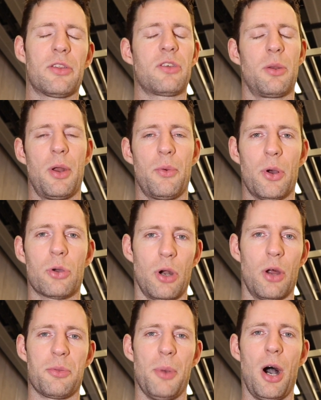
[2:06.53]
It's going to be a real
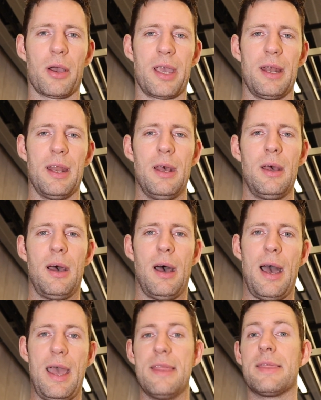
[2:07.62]
growth market
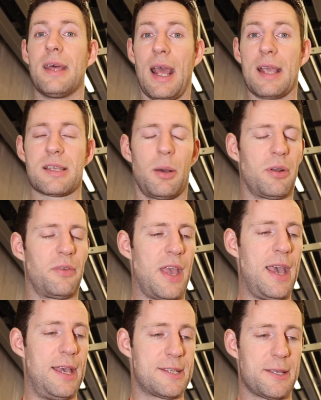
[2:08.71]
uh, in the next couple of
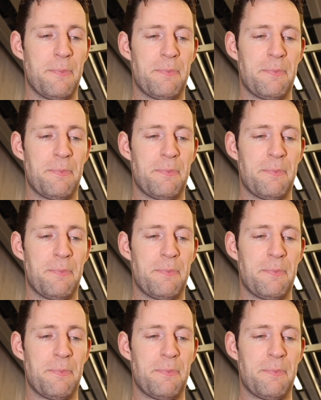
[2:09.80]
years.